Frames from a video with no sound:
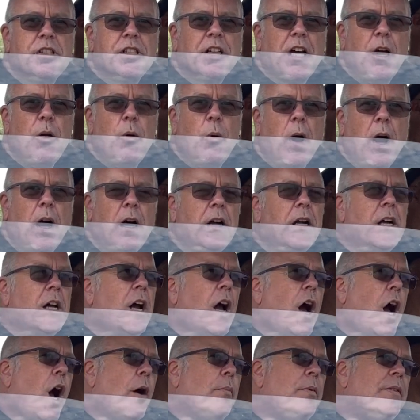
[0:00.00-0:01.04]
So
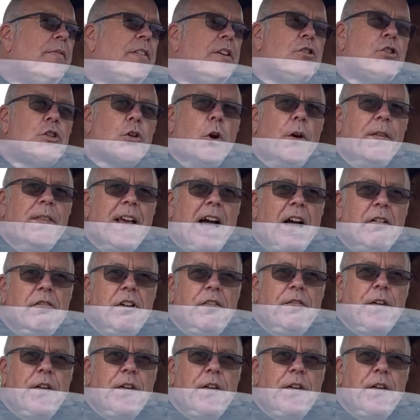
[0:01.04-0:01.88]
hope you've enjoyed that